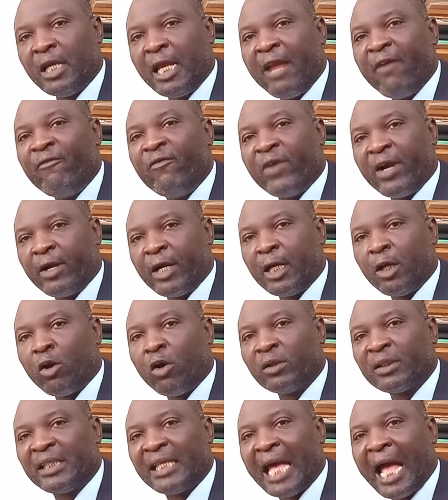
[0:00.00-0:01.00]
a very
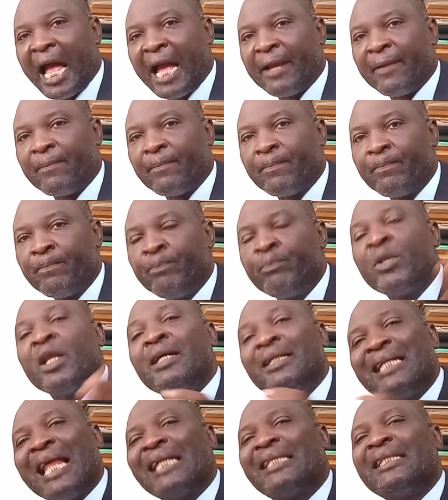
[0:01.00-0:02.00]
long time.
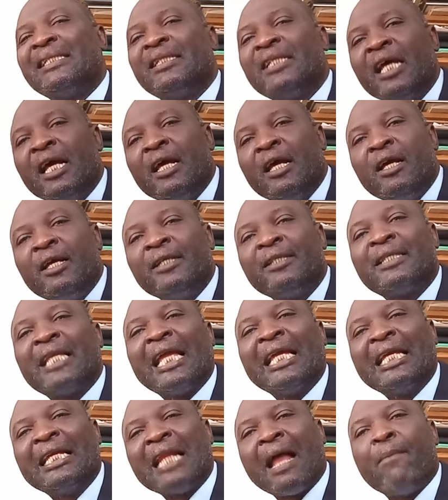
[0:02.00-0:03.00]
That is
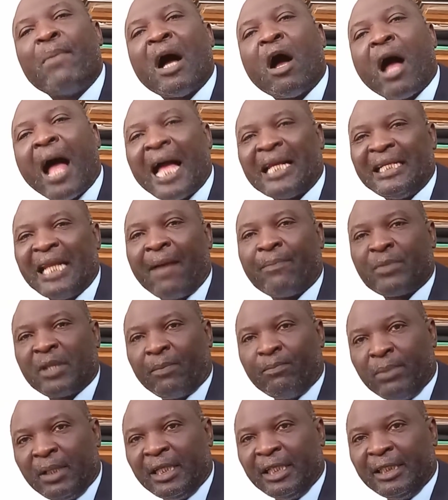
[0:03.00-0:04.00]
thinking about
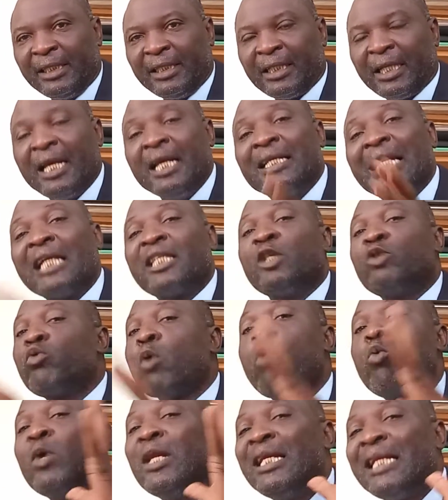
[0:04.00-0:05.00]
adaptability. That is
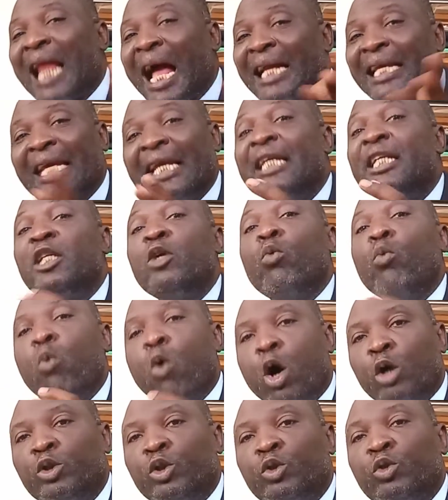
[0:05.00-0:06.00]
what we lack in the
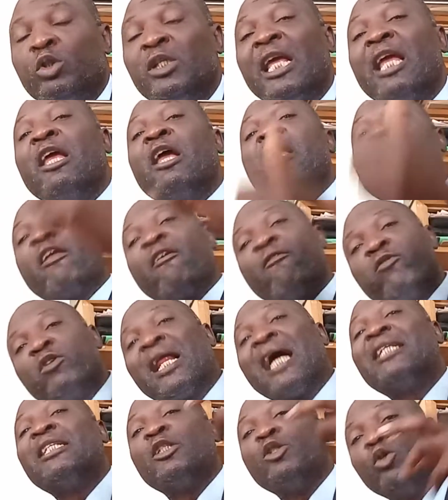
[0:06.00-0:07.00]
world today, even
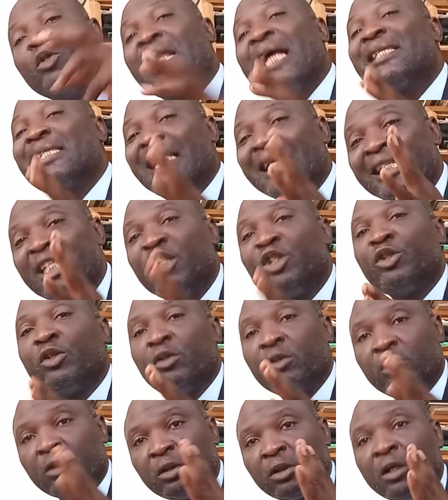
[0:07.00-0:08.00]
at the United
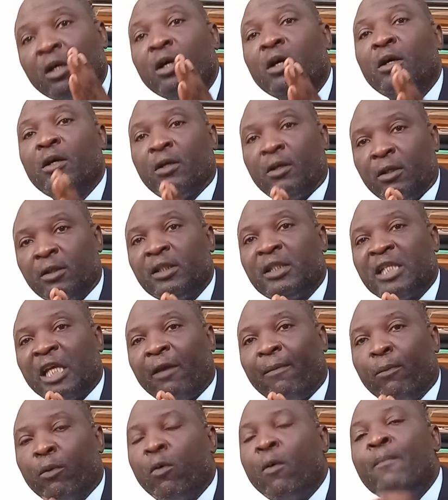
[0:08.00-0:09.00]
Nations
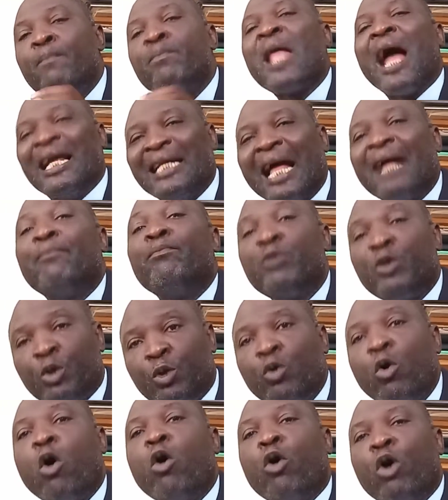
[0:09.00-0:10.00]
table. And I'm
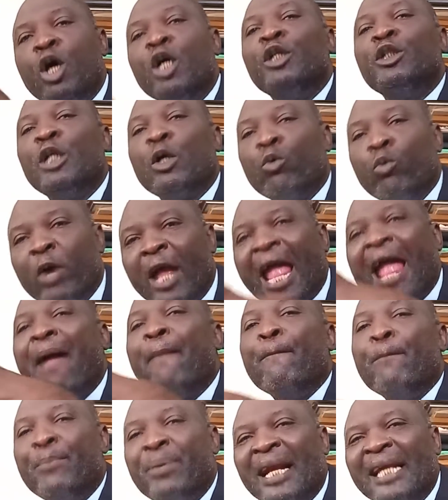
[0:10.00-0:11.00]
sure they will
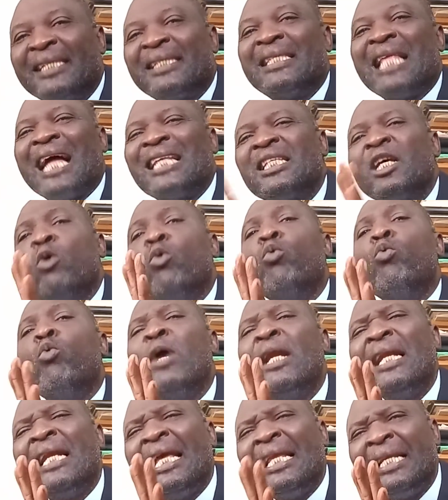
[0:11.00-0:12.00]
embrace that
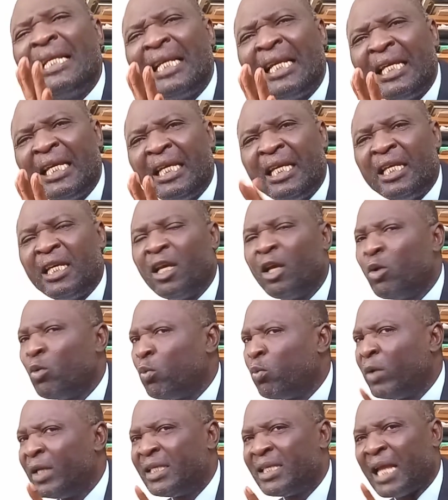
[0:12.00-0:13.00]
willingly
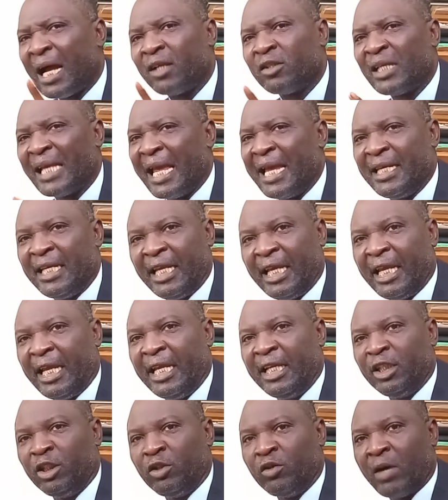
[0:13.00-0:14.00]
without any
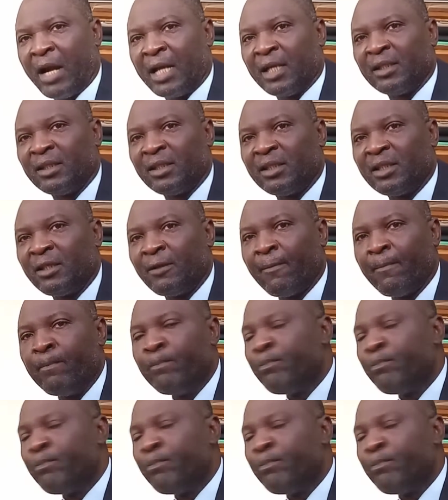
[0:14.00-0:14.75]
hindrance.